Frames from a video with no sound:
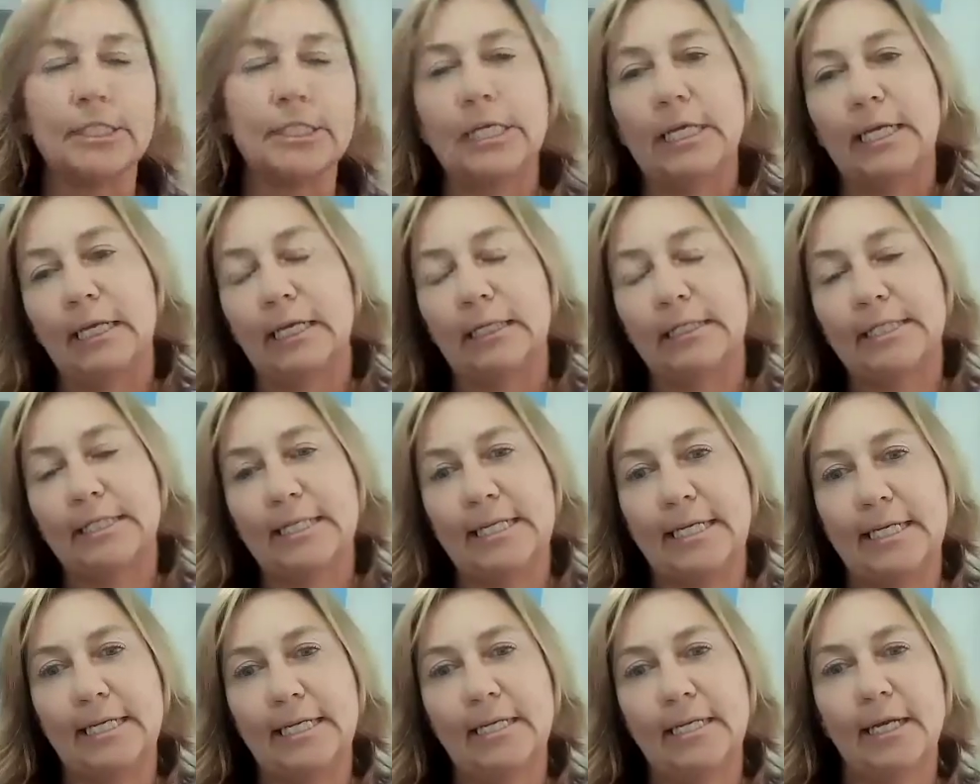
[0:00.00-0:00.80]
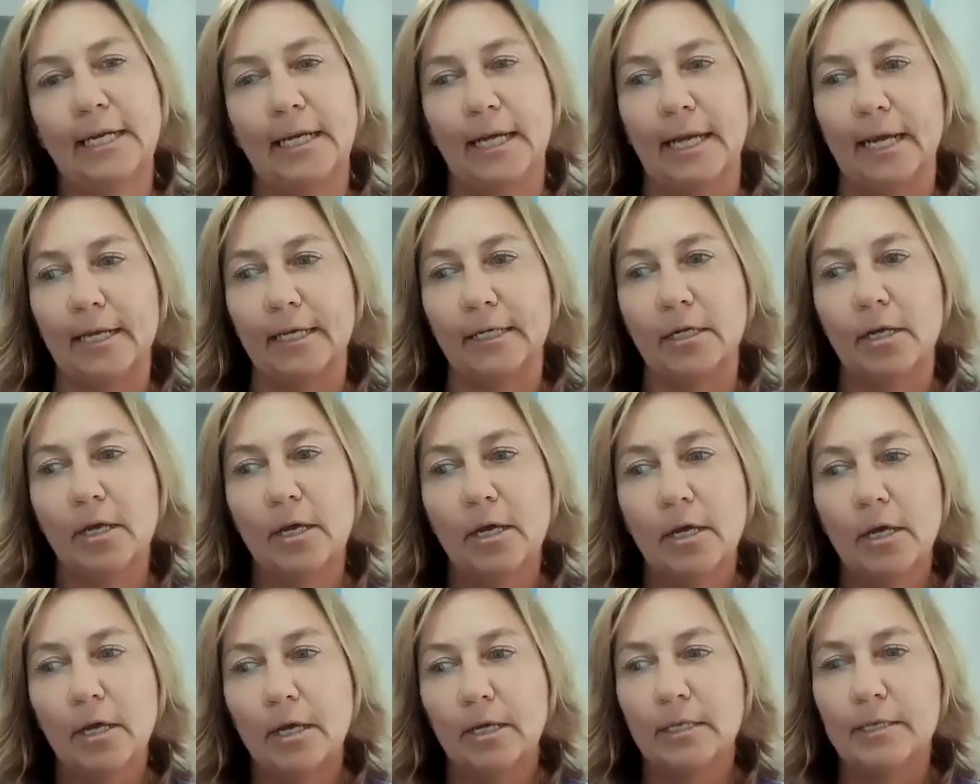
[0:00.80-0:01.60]
to eating it
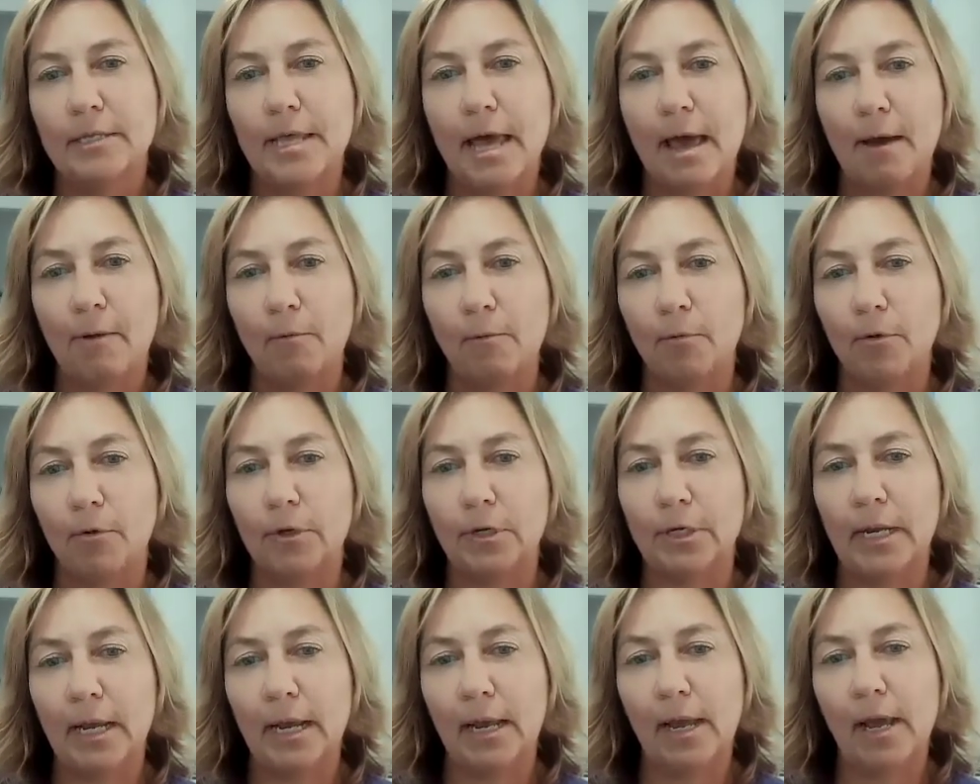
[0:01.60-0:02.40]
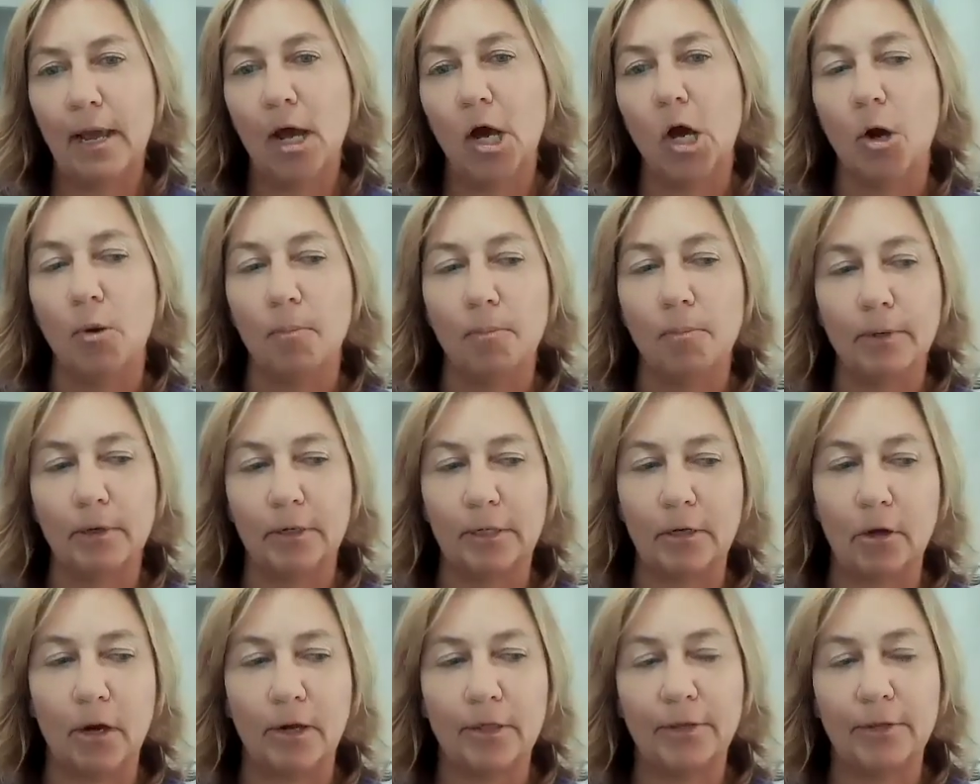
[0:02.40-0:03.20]
that would help?
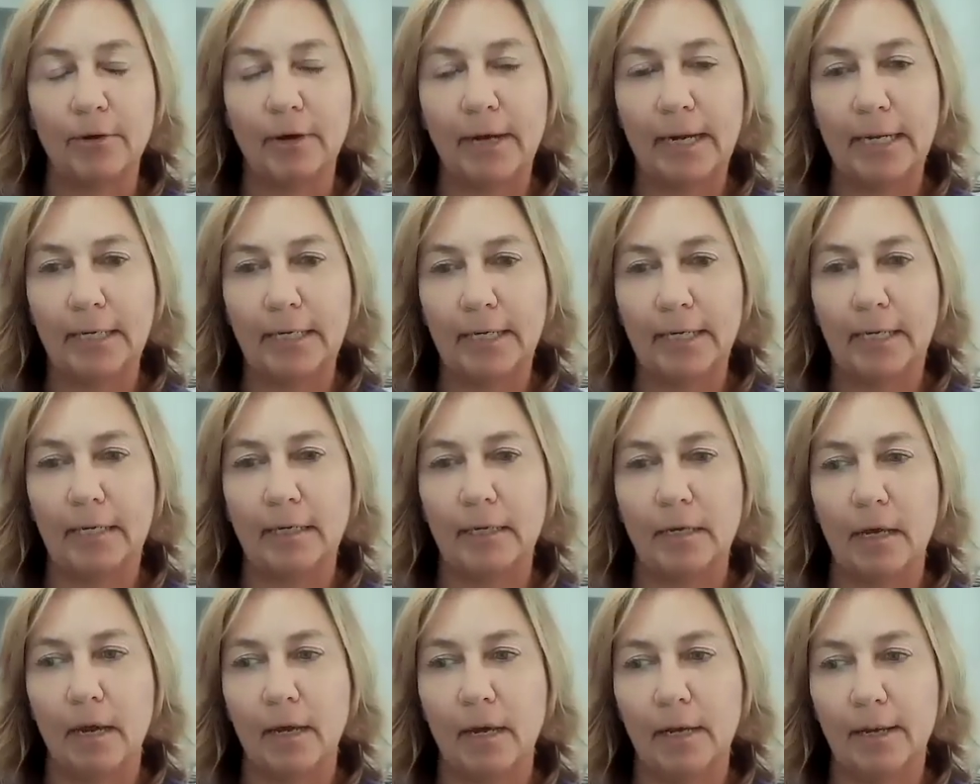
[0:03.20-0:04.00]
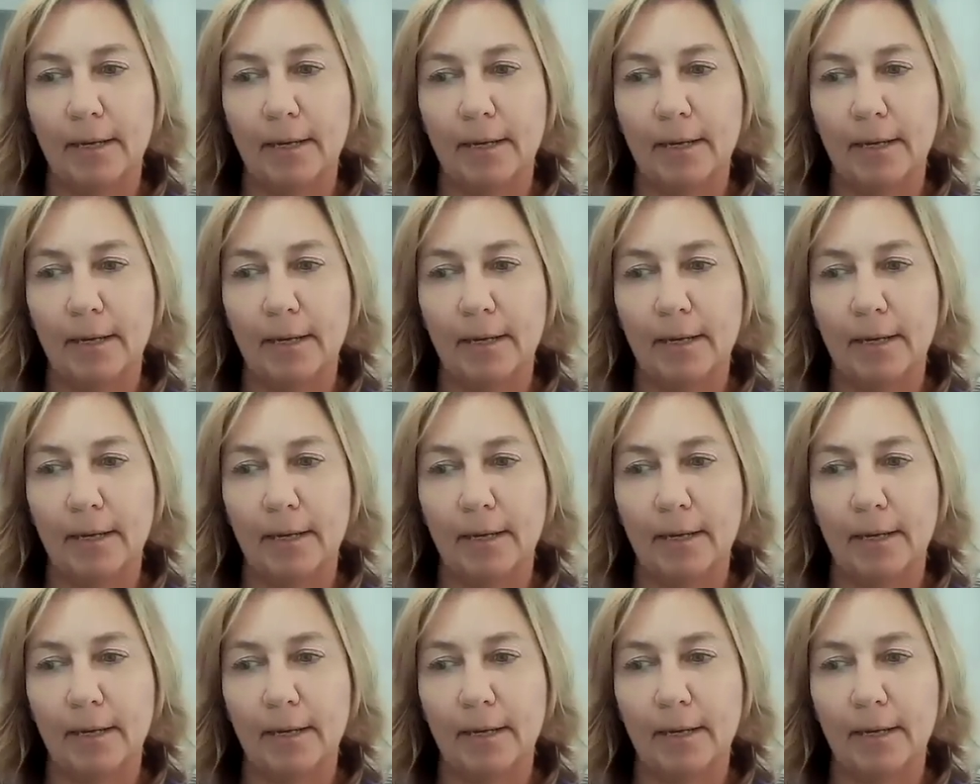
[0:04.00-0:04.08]
Are there any,